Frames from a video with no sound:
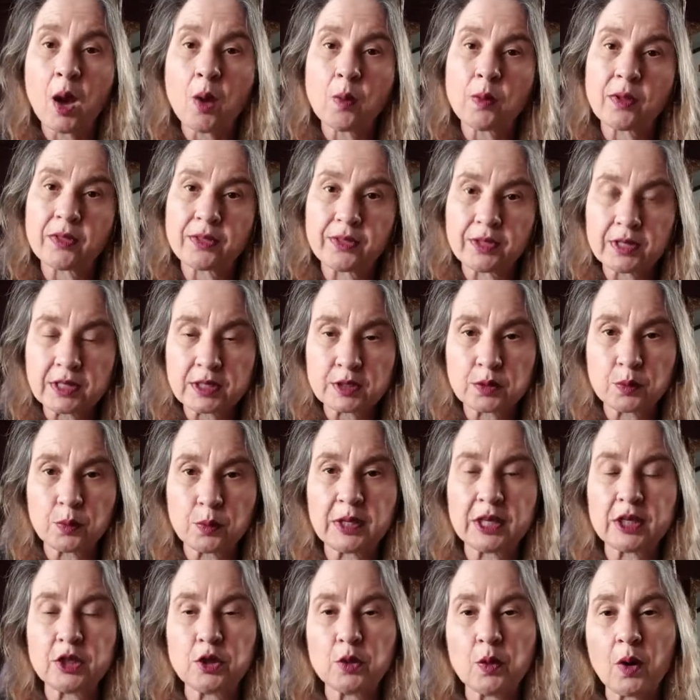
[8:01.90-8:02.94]
Well, this
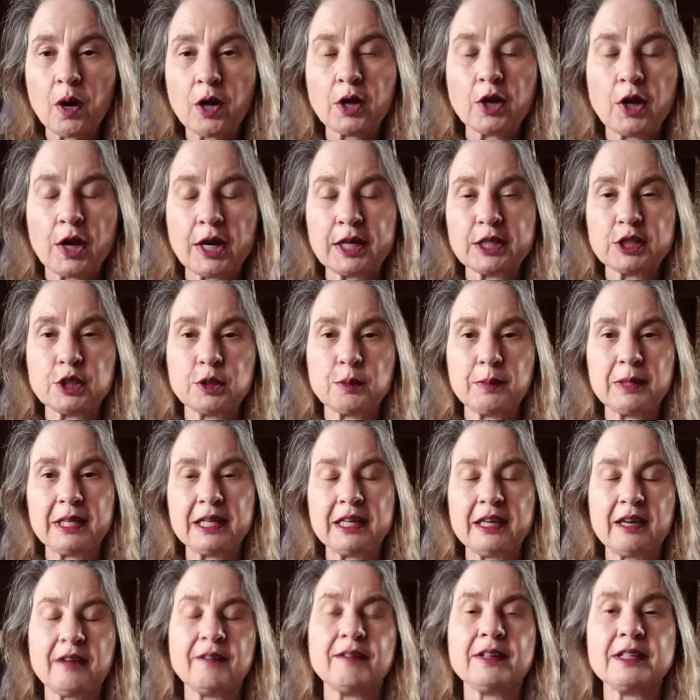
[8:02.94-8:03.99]
week you are going to be
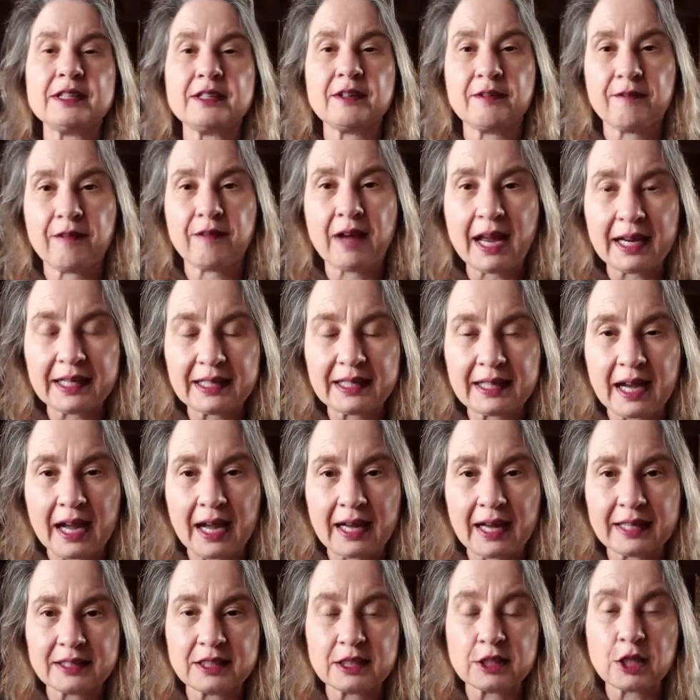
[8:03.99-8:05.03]
given divine
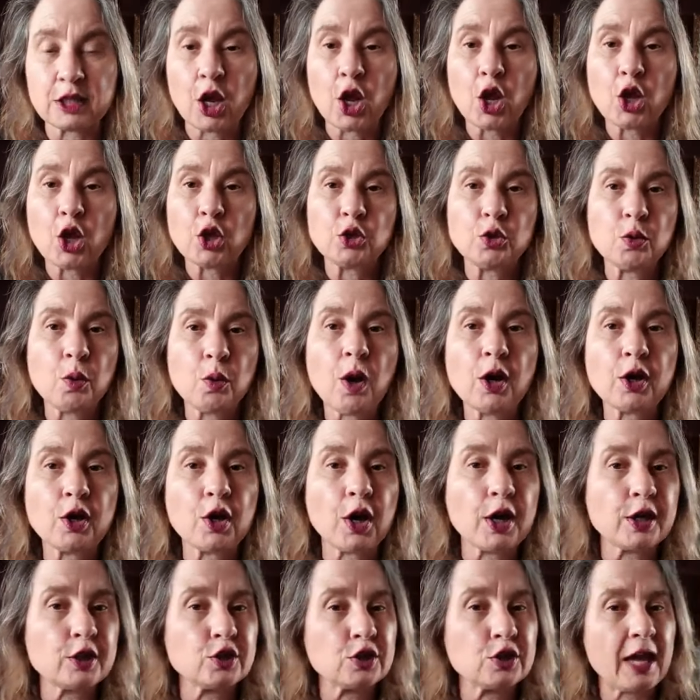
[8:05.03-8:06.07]
guidance. You are
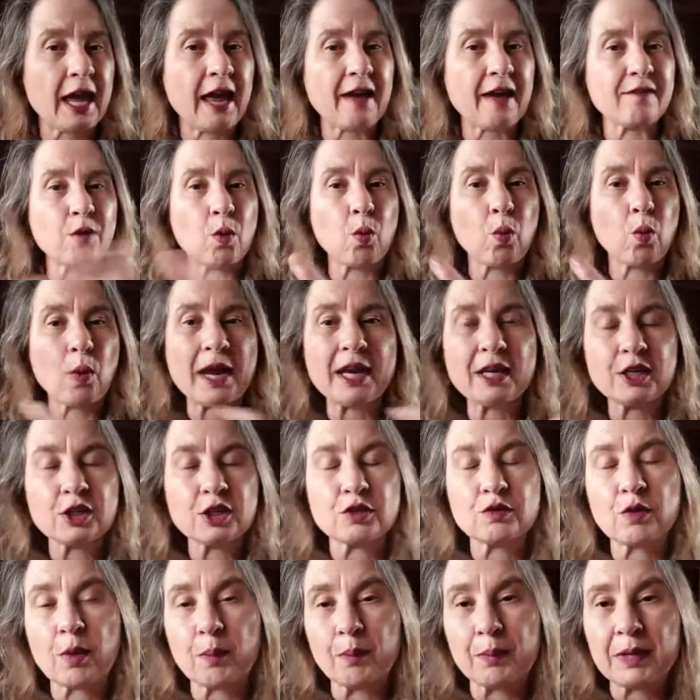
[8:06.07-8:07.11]
going to have awareness
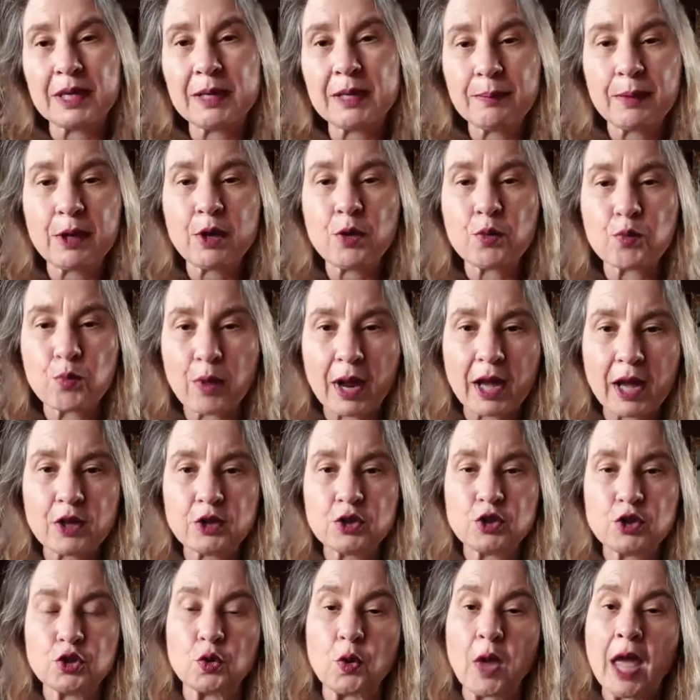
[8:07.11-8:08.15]
from people
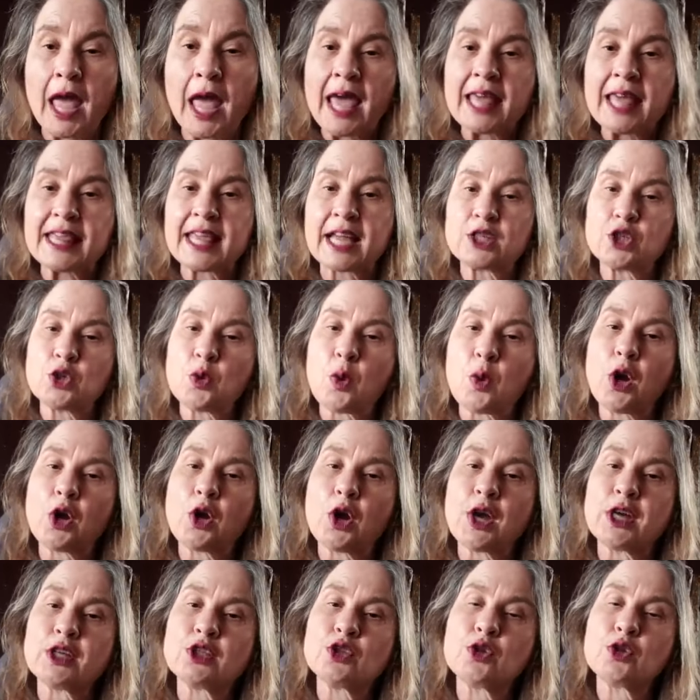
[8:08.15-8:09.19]
around you that you are
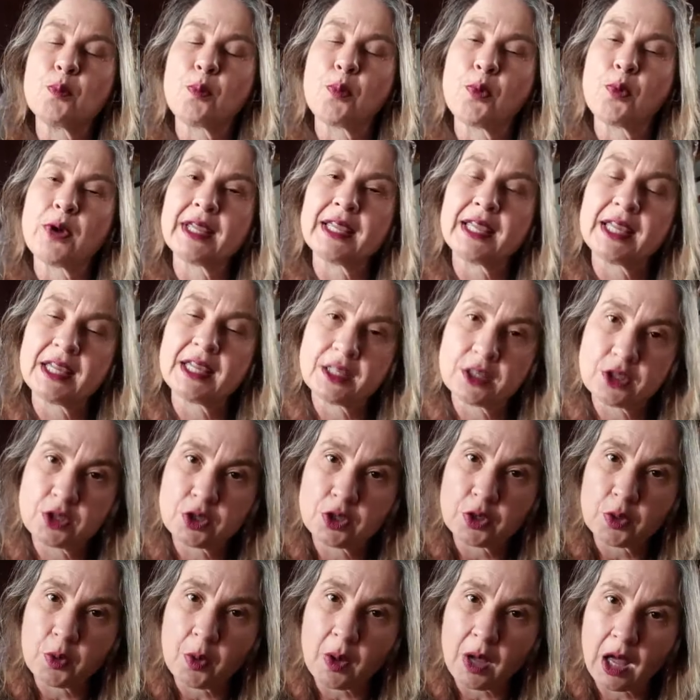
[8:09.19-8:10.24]
going to bring
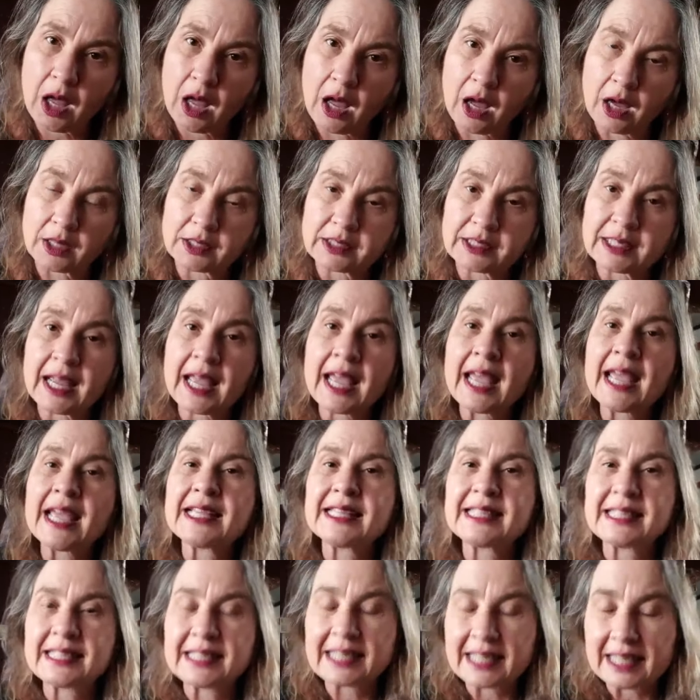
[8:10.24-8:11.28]
into your heart.
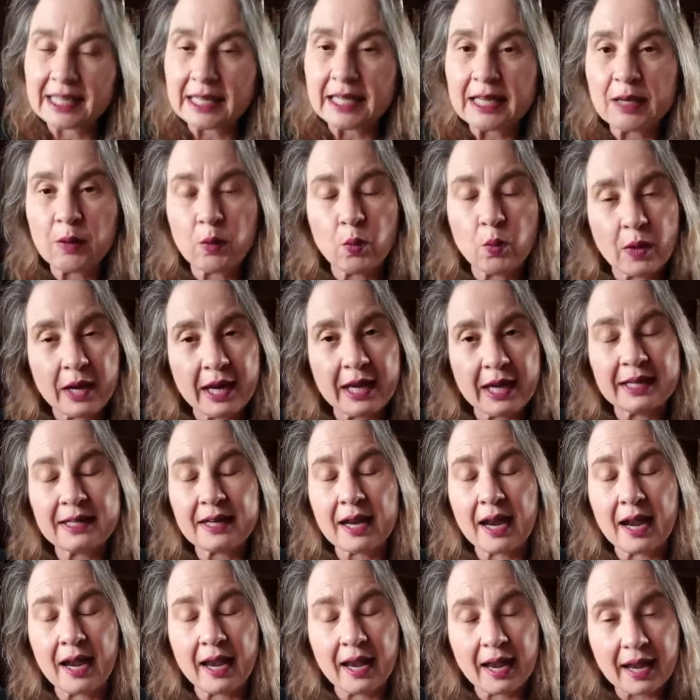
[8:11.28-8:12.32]
See where it
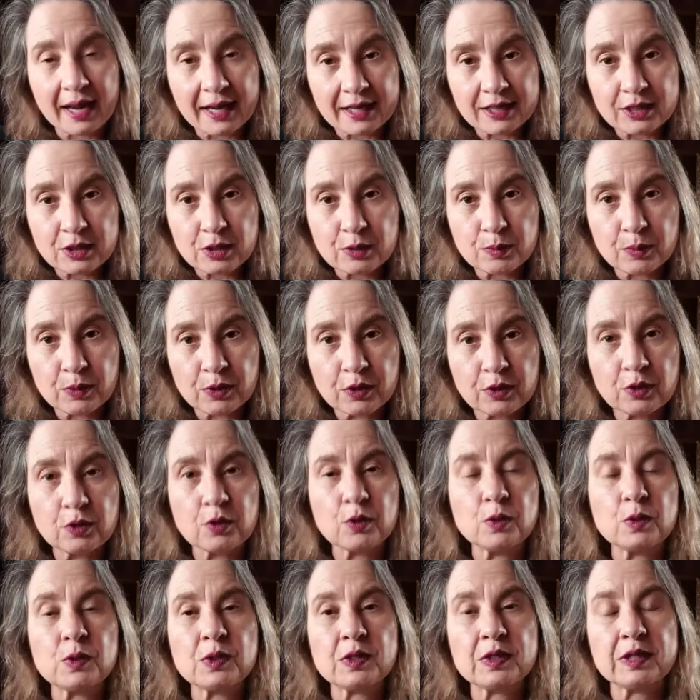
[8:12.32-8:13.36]
aligns with
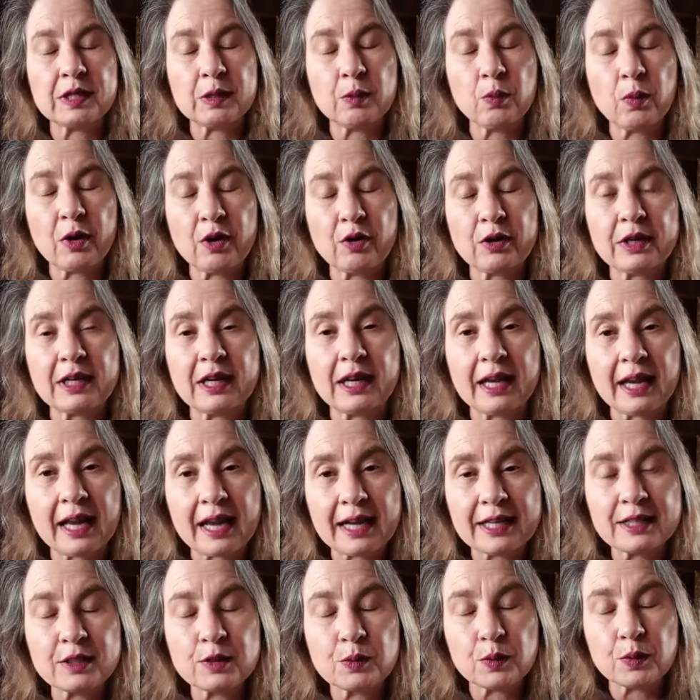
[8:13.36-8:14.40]
you, see where it
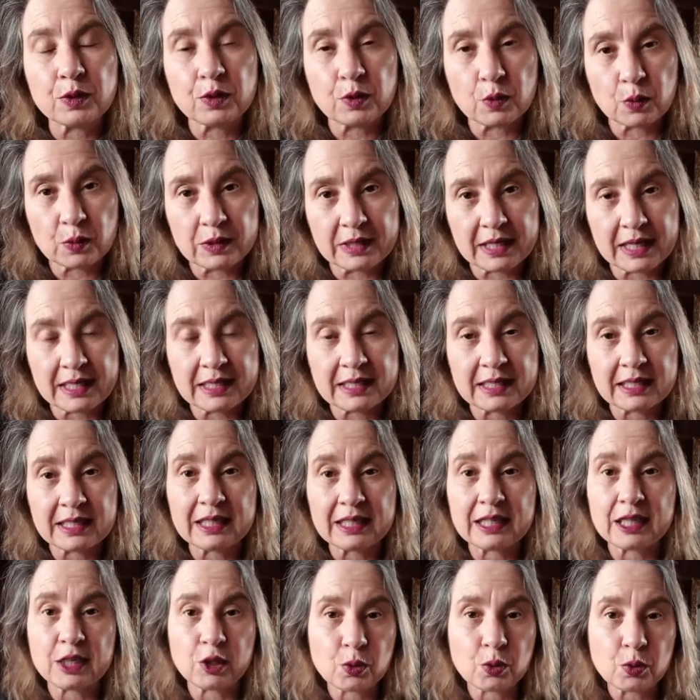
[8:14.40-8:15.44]
aligns with your
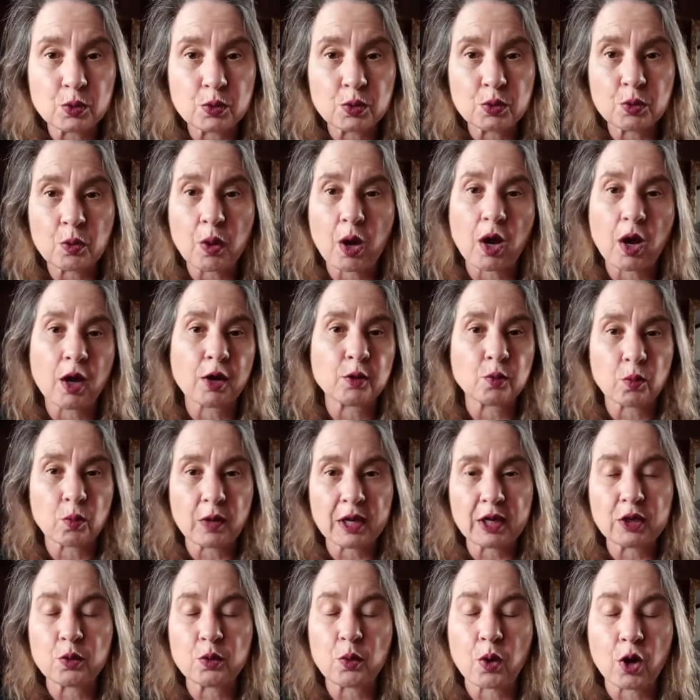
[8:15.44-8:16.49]
destiny, who you are and where
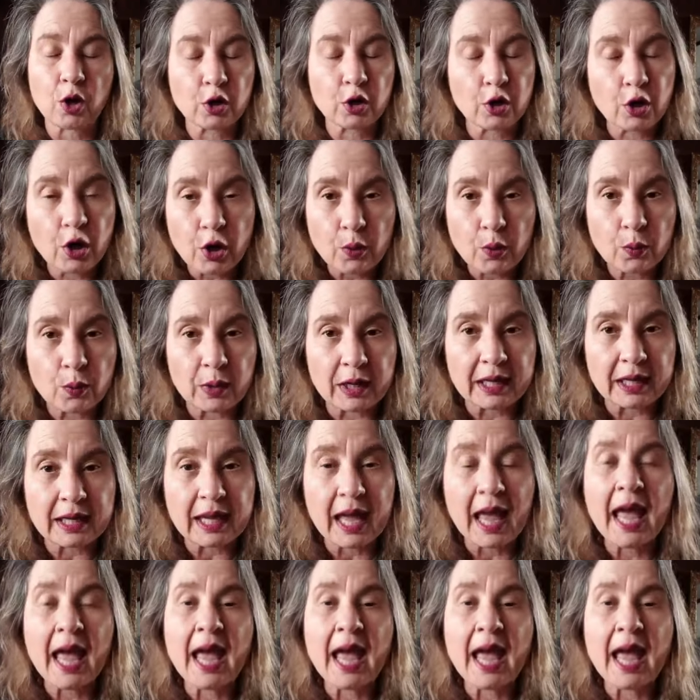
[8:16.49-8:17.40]
you are going.